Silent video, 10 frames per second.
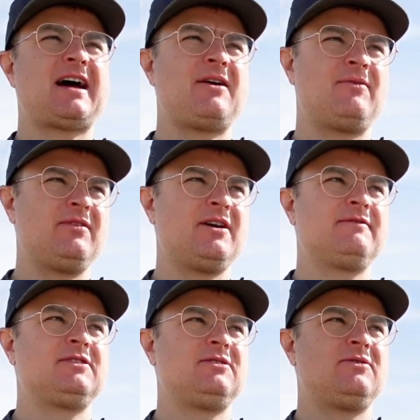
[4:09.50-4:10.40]
I would
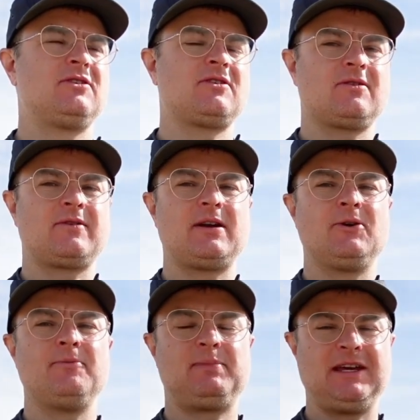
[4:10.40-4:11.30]
love to do the
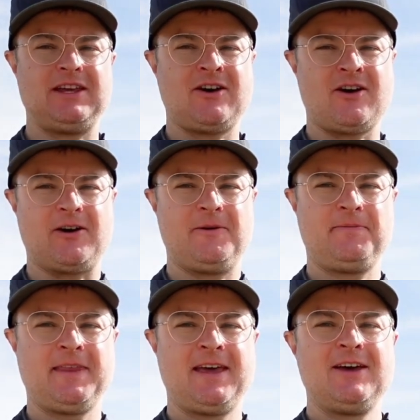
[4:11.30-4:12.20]
Colorado BDR.
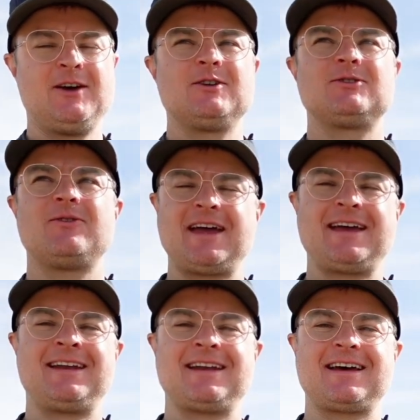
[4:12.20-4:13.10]
So
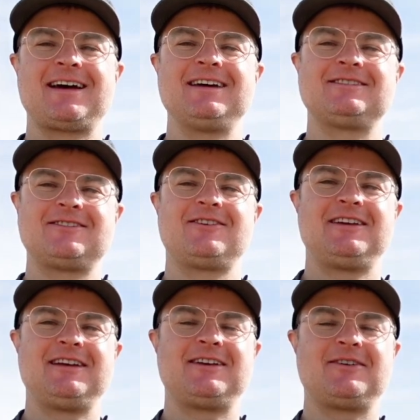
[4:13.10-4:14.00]
then I started
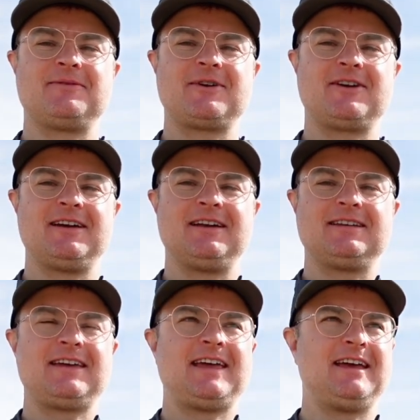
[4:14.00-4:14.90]
getting on the market
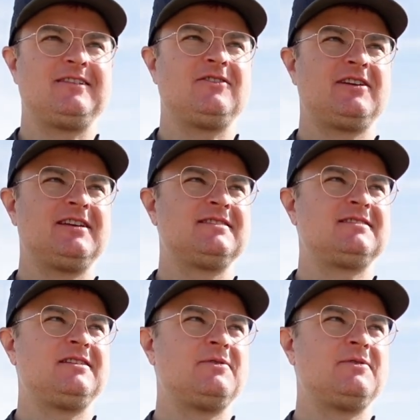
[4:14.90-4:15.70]
and looking to see